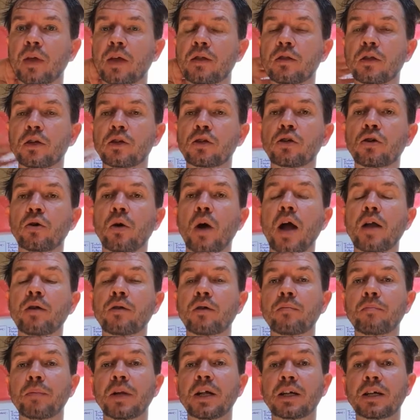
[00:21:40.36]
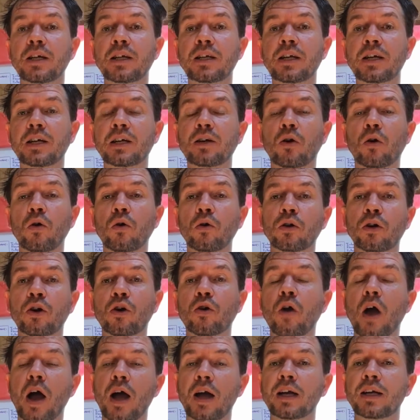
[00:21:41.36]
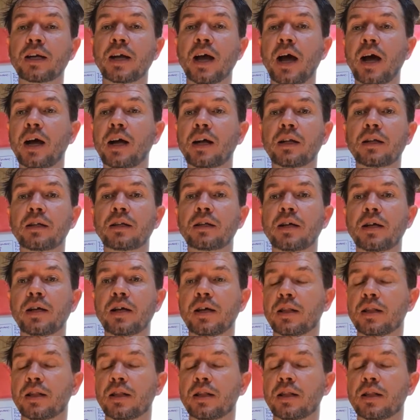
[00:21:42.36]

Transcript: the 200 million year old crocodile